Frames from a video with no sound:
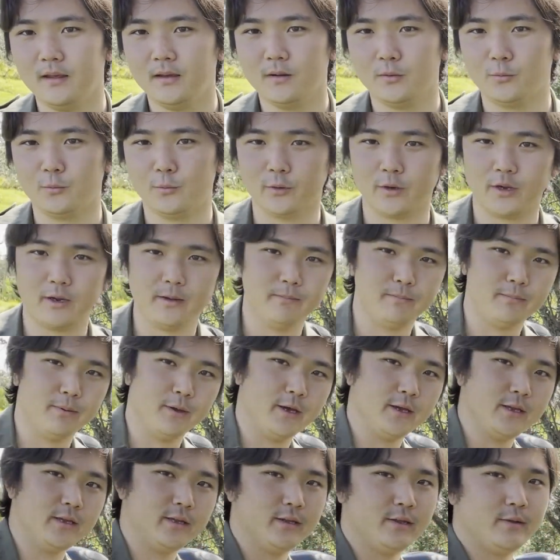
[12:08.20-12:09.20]
Would I
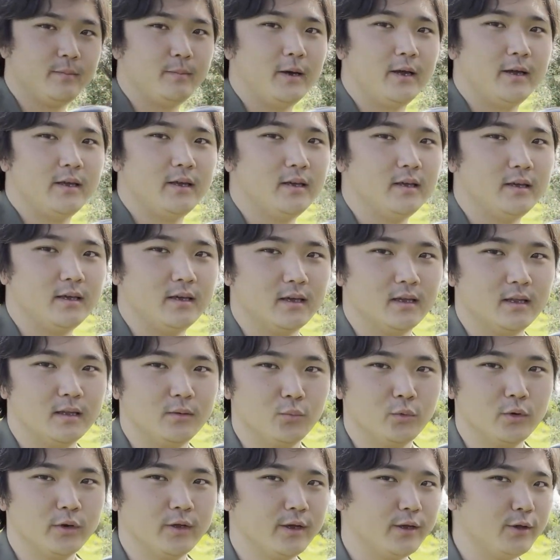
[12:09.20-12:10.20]
buy this bike again?
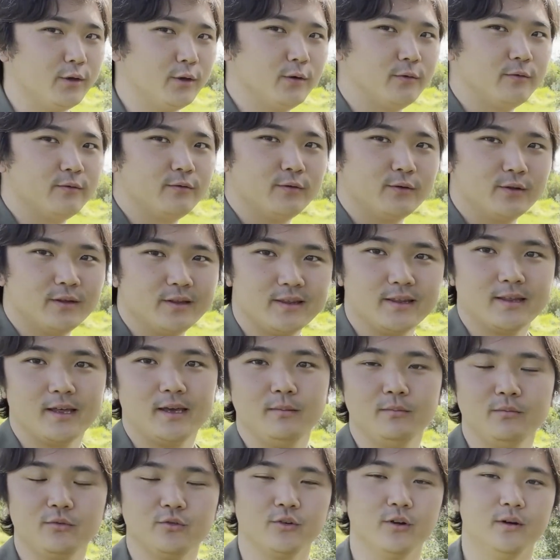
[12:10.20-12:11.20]
Would I go through the
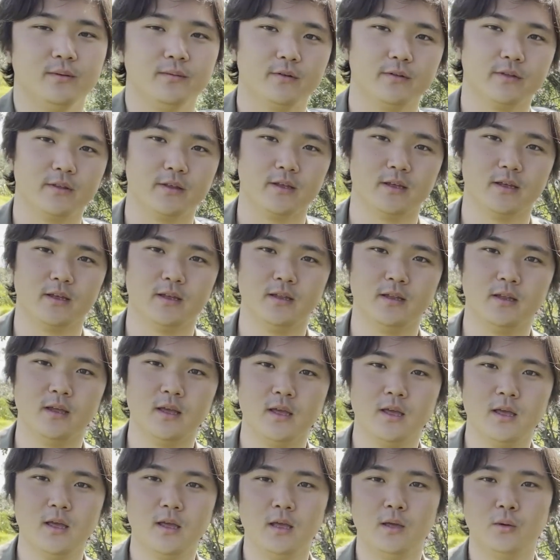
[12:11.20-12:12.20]
same troubles again?
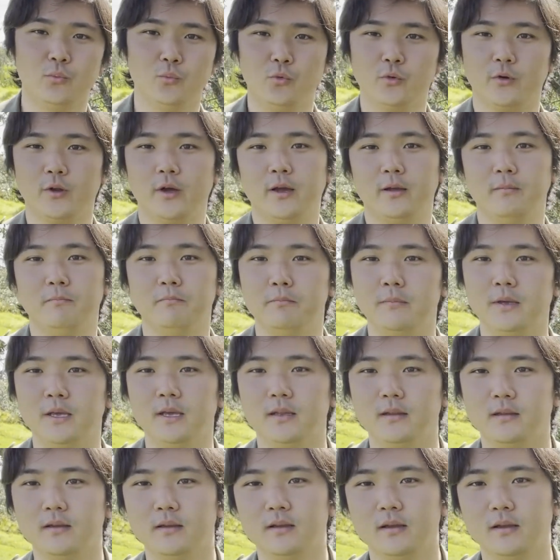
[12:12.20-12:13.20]
Would I
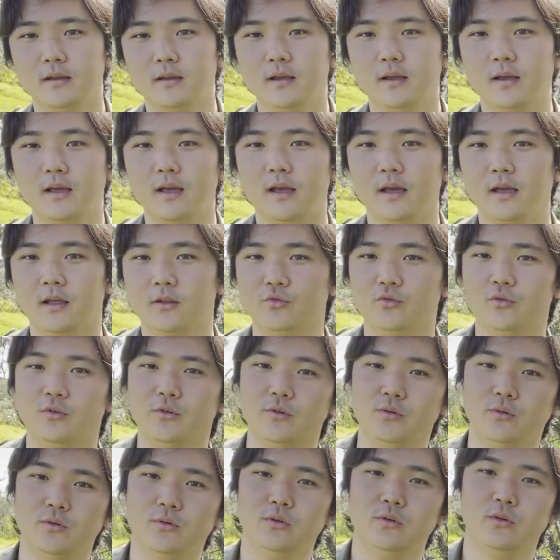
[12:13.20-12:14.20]
meet and
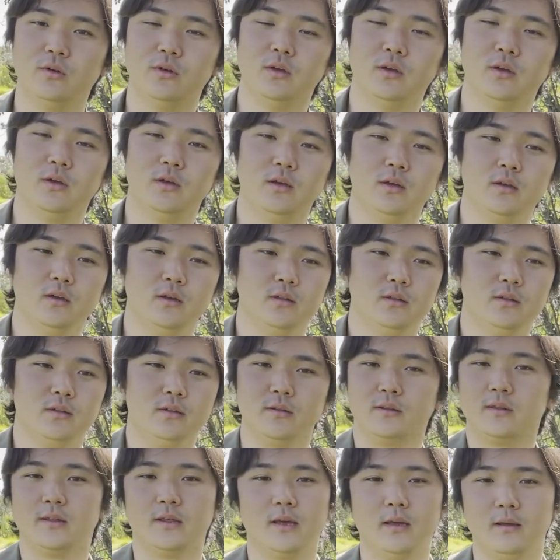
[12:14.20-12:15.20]
do
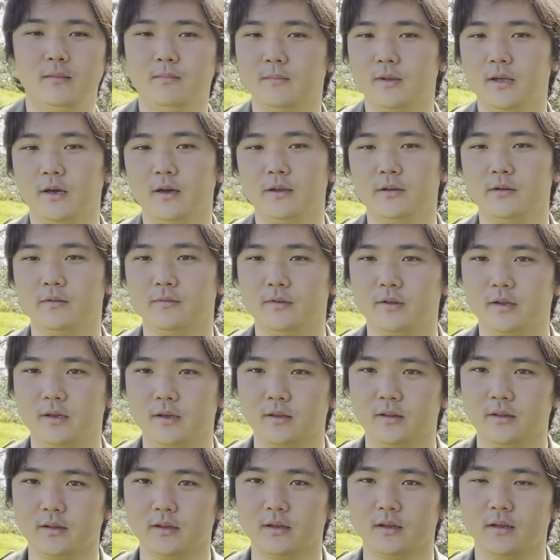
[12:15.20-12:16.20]
the same kind of
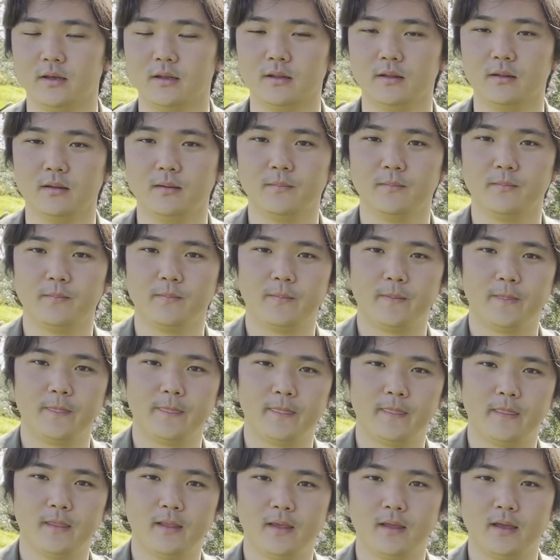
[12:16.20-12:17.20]
things again?
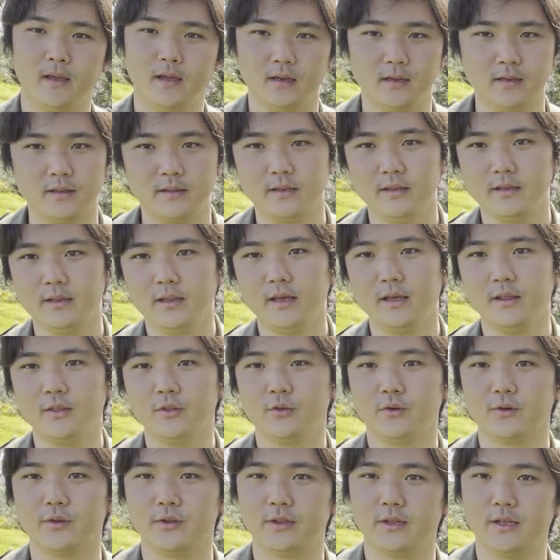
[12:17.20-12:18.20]
And I think the
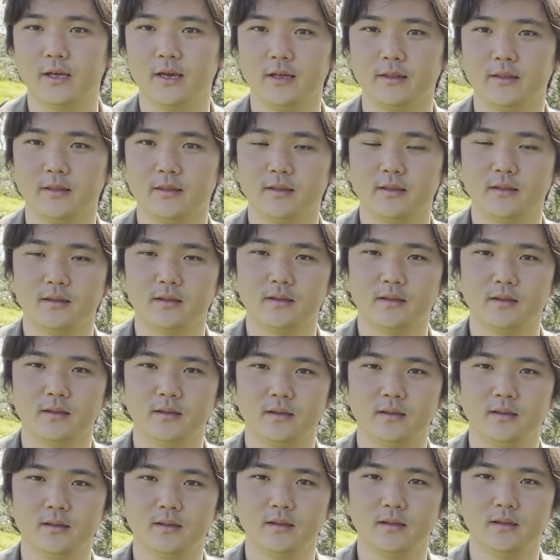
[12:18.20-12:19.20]
answer is yes.
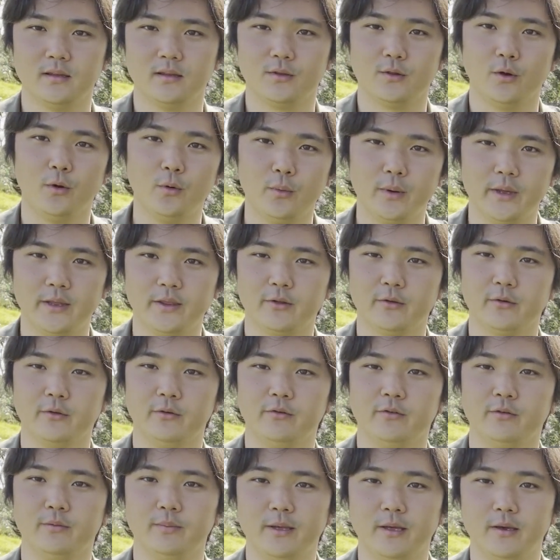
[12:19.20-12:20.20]
It's always going
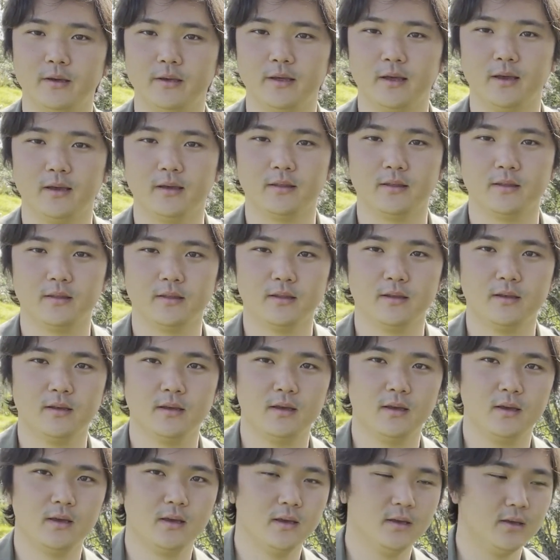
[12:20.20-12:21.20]
to be a yes.
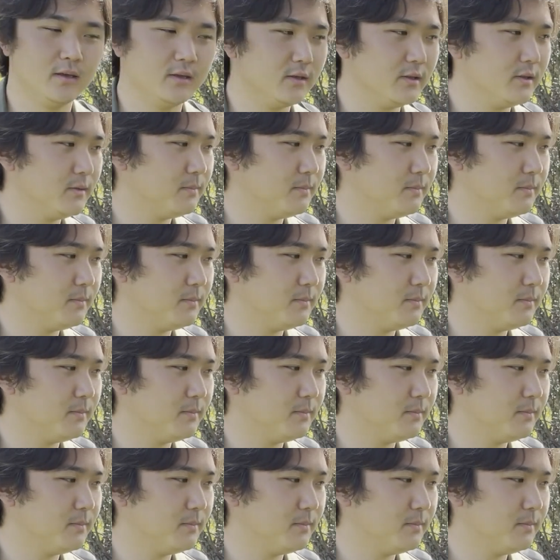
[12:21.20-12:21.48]
This